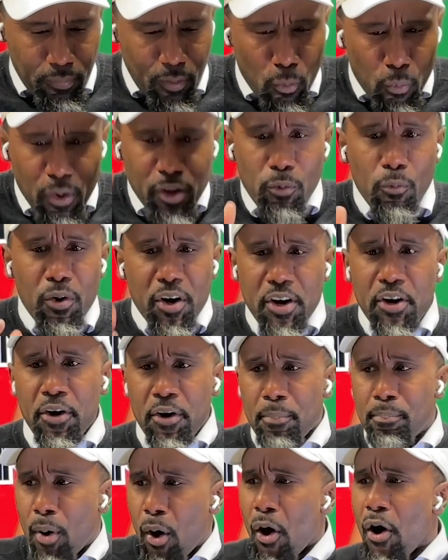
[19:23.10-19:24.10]
when we
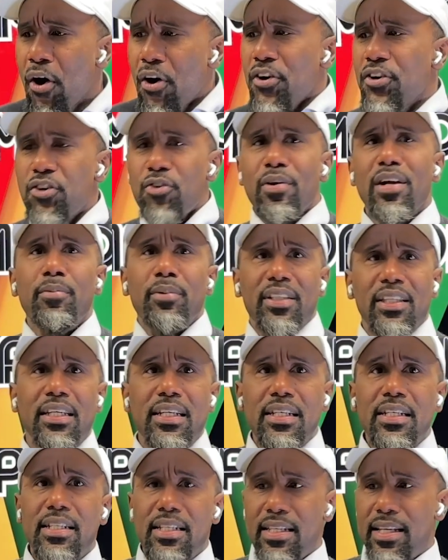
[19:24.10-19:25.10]
are partnering with
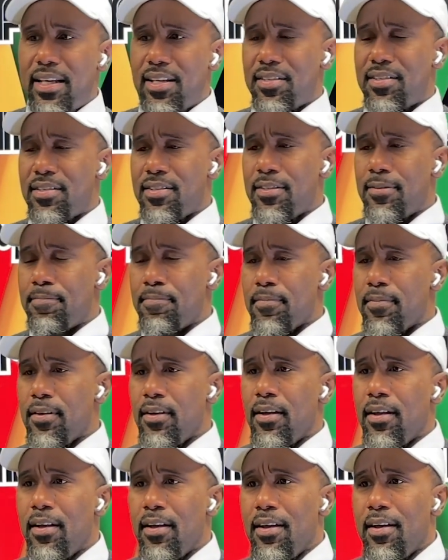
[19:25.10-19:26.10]
goodness,
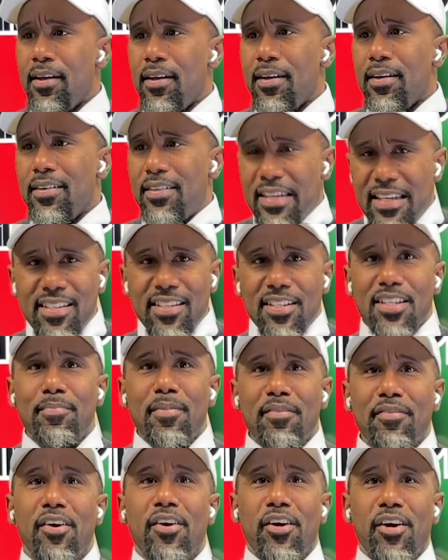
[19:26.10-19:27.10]
Listen to
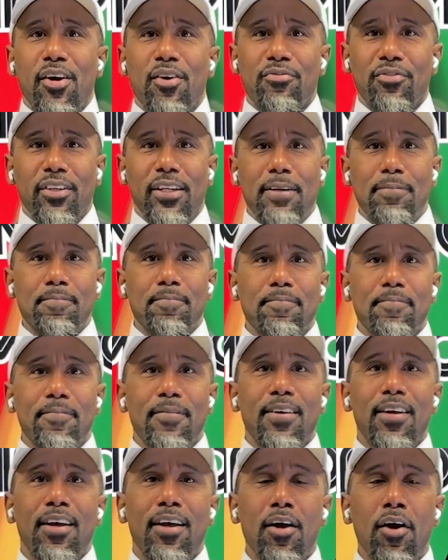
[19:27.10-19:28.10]
me very carefully.
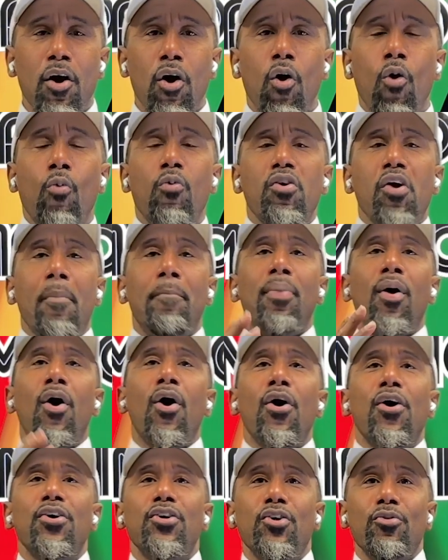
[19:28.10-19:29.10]
We are
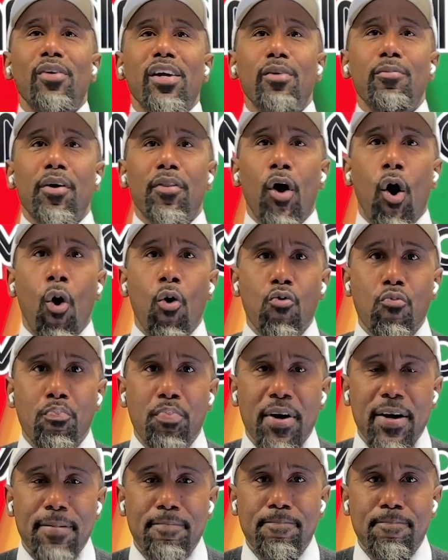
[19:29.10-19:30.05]
partnering with hope.